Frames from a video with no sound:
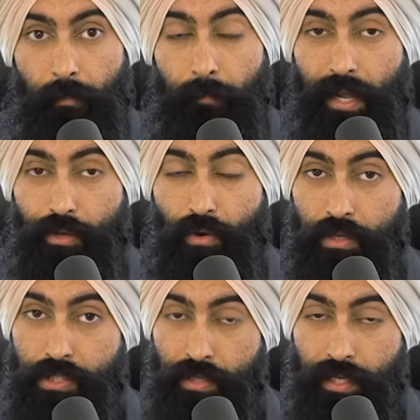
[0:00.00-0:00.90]
But now you
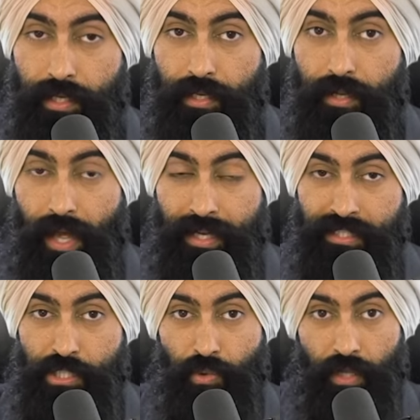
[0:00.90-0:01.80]
also can get
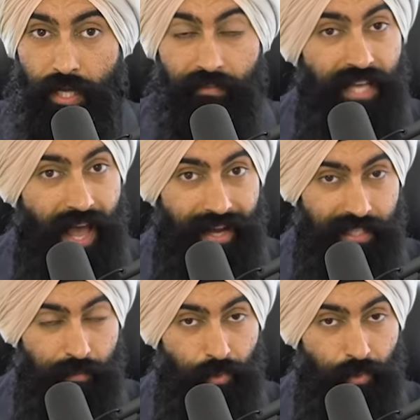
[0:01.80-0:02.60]
access to a lot of tax